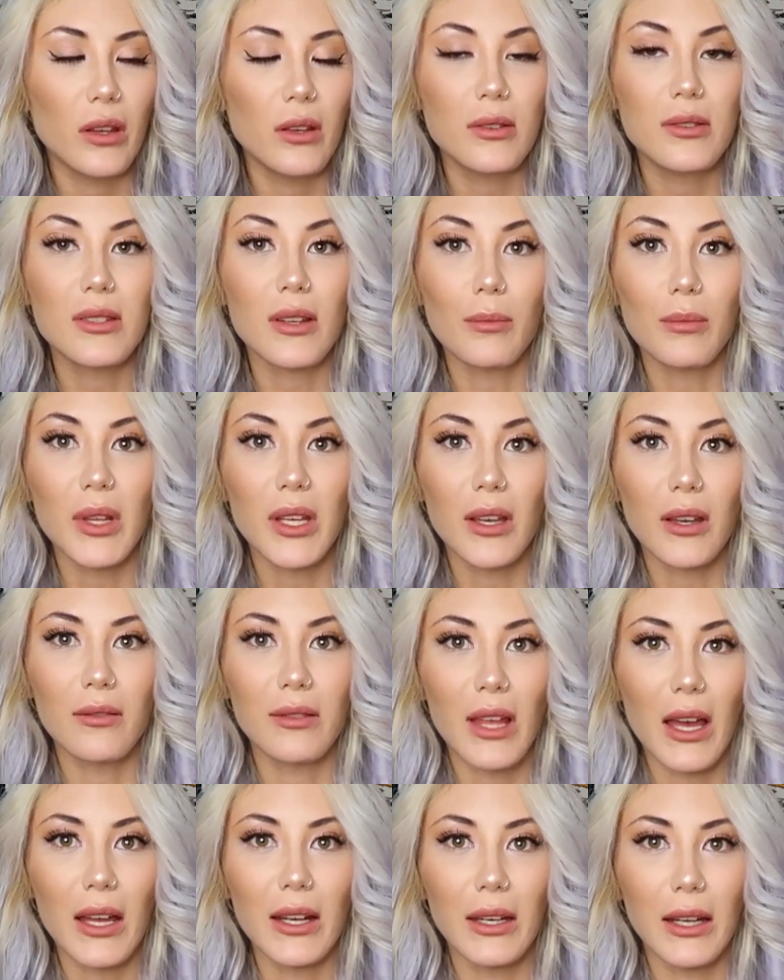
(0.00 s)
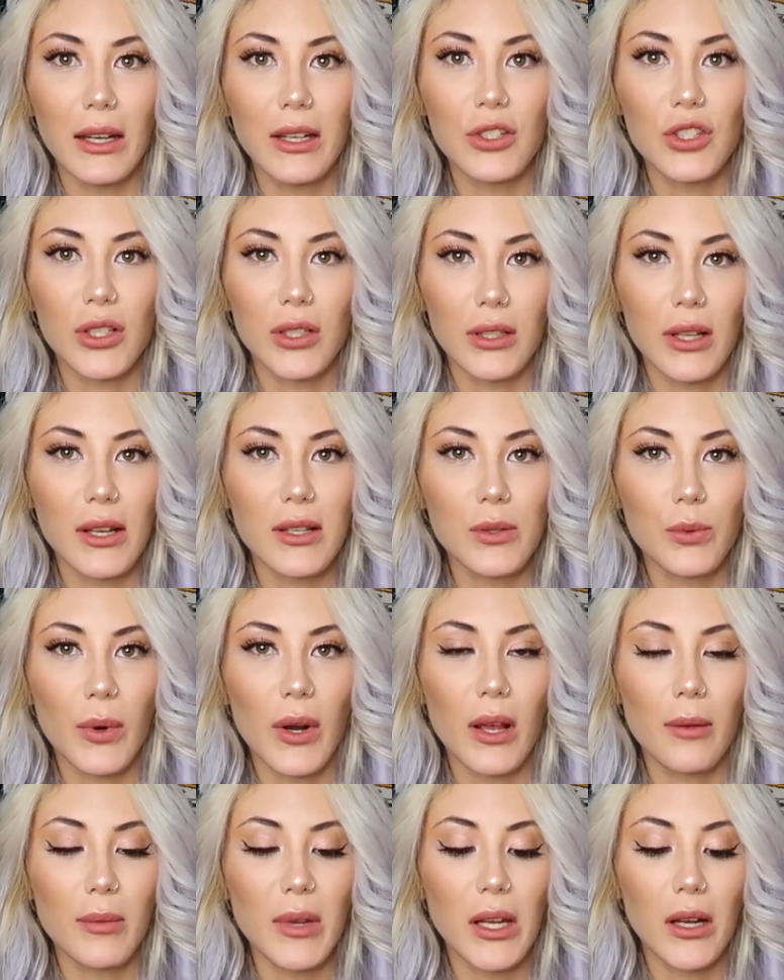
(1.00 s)
something of that nature. That's what
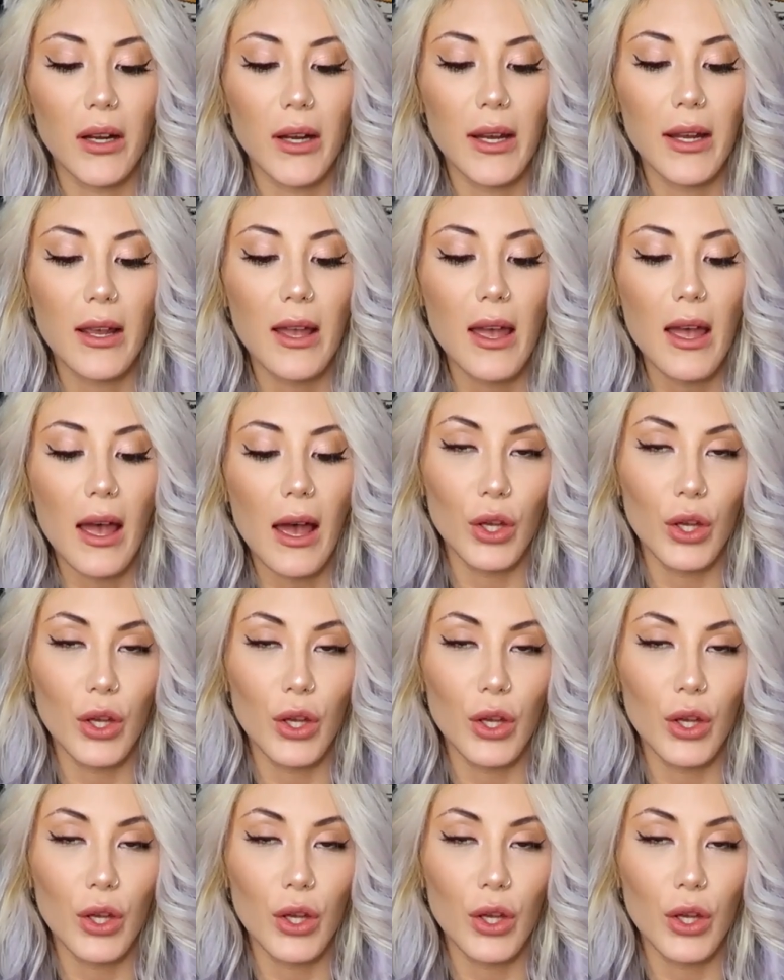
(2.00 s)
I'm hearing.